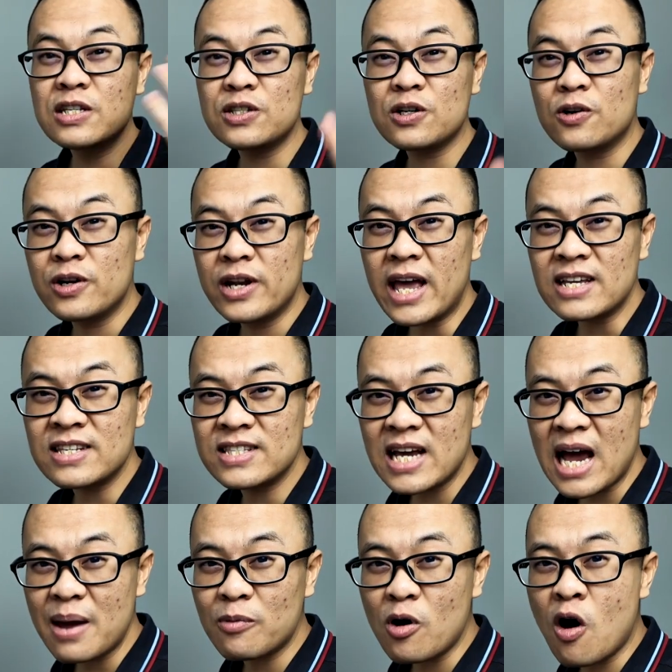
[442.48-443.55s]
So next
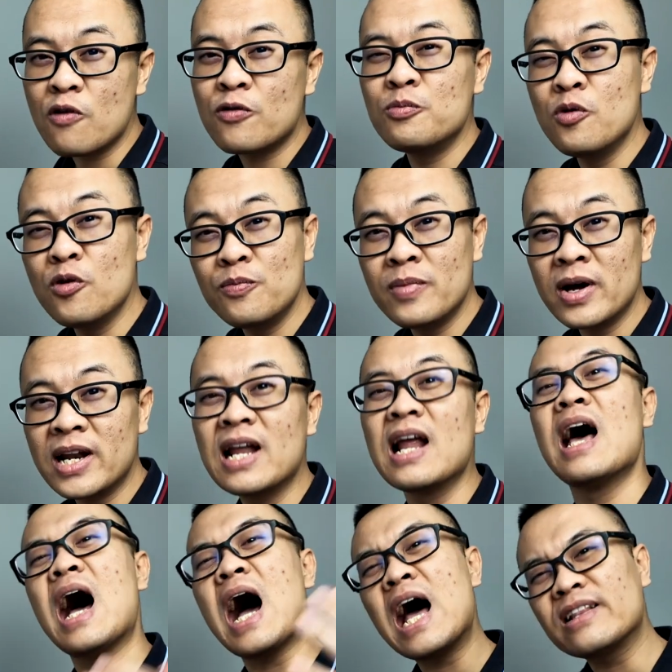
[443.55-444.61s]
type of movement,
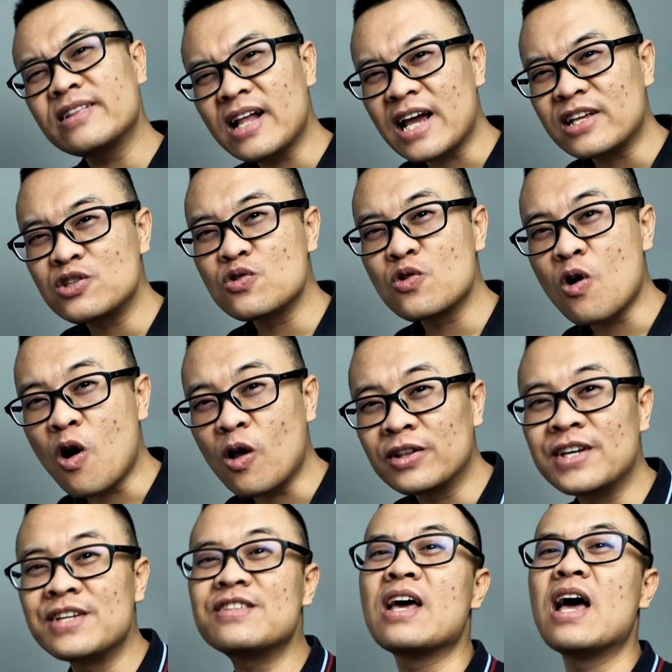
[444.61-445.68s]
I'd like to call
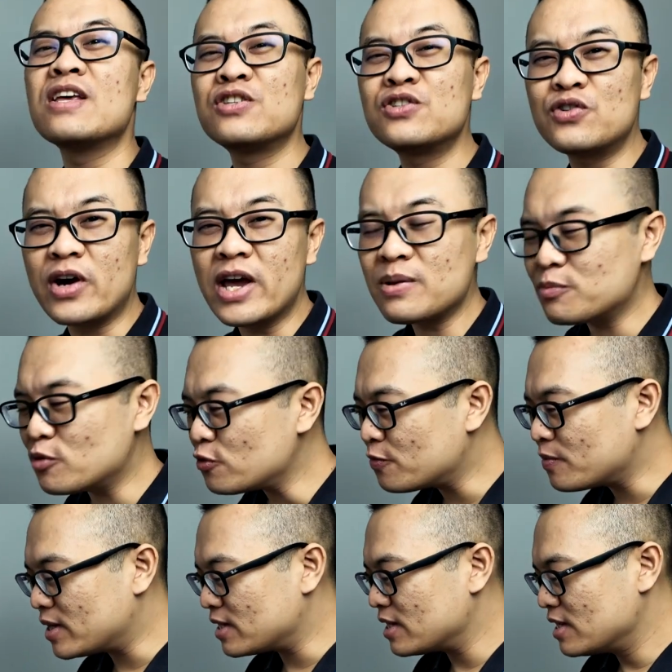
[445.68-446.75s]
this straight
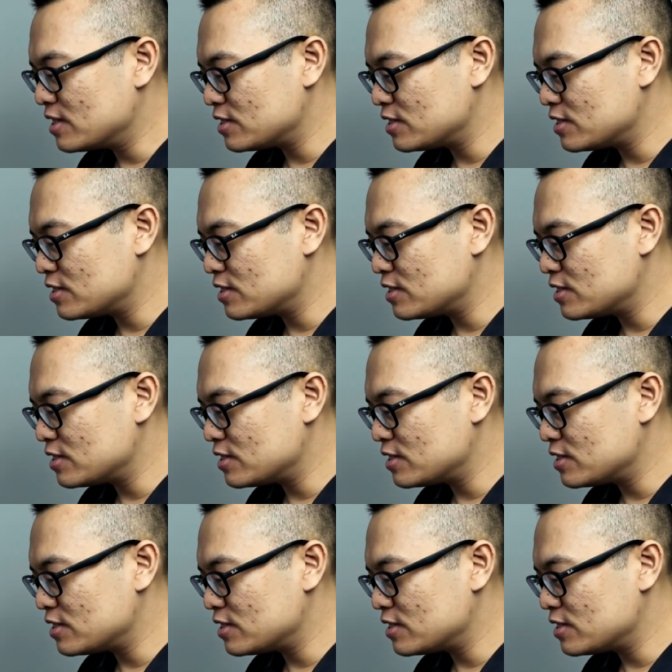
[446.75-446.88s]
movement.